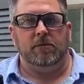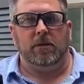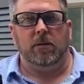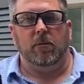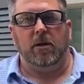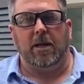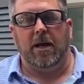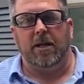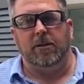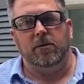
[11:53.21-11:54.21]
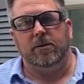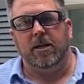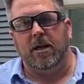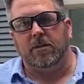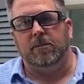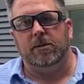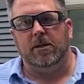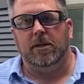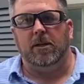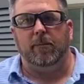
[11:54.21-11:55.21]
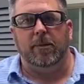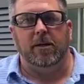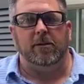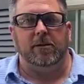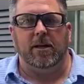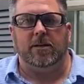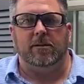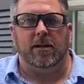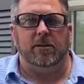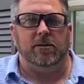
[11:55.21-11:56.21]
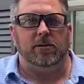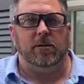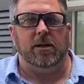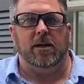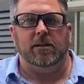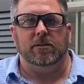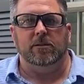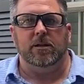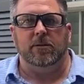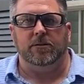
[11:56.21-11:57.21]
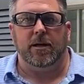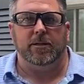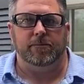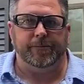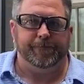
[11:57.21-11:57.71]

and we're going to add a new attachment and I'll meet you at the next site to show you how to use the other attachment.